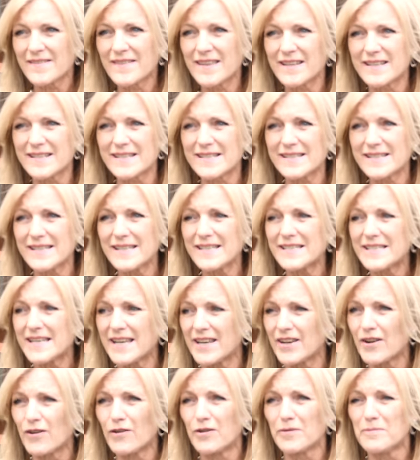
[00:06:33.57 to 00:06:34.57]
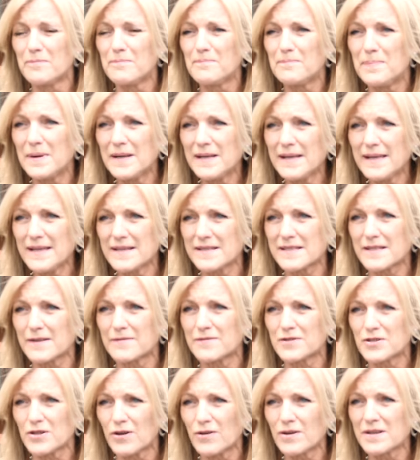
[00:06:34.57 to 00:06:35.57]
that are sitting on billions
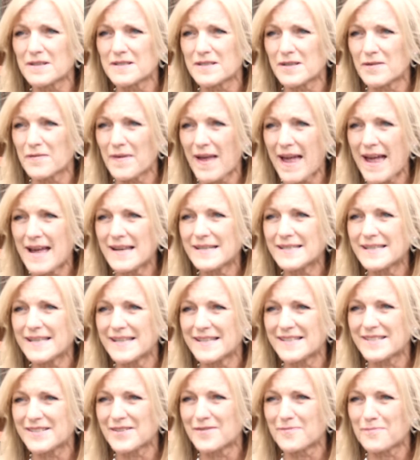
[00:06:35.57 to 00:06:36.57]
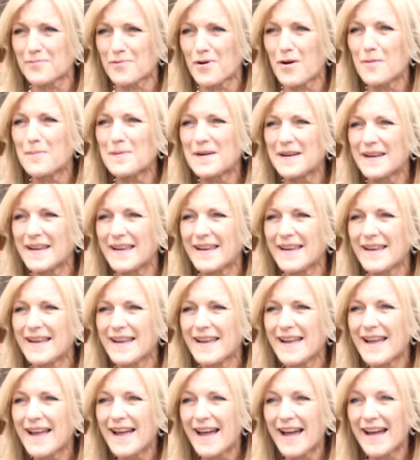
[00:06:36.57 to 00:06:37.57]
of dollars of assets of property,
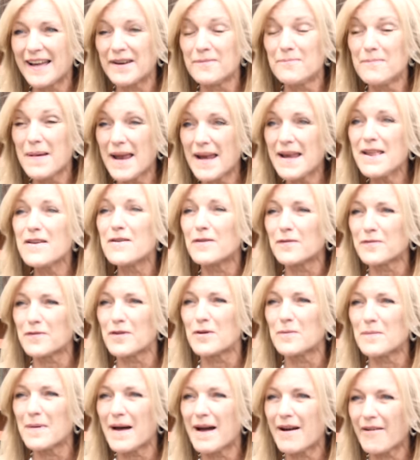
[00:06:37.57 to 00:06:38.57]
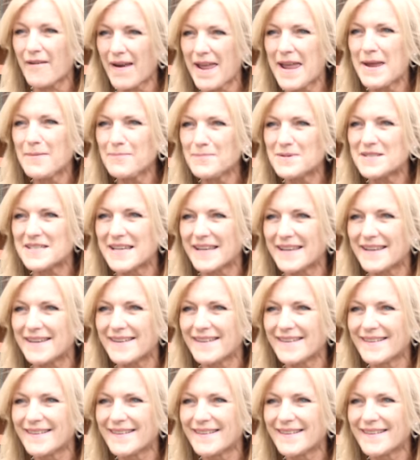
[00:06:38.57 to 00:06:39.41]
and many of them are empty.